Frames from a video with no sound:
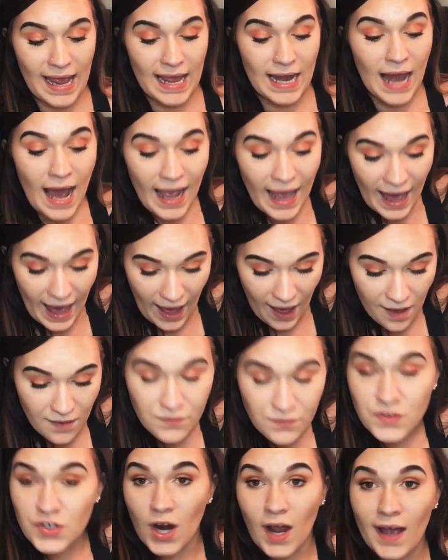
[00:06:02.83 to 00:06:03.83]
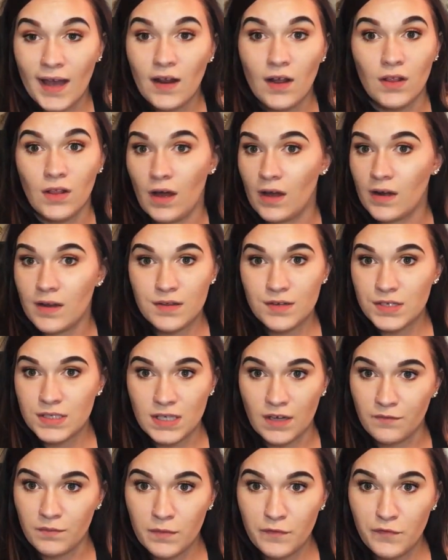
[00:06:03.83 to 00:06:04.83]
and I have tried a lot of their
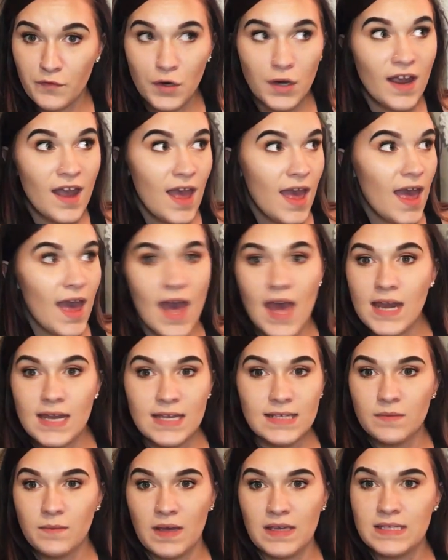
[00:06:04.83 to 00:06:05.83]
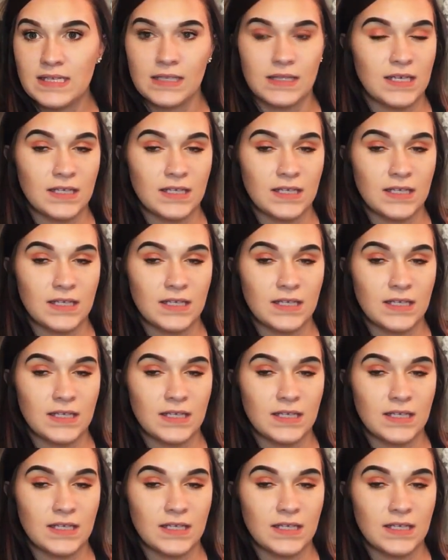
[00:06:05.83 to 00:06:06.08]
stuff before, and it's amazing.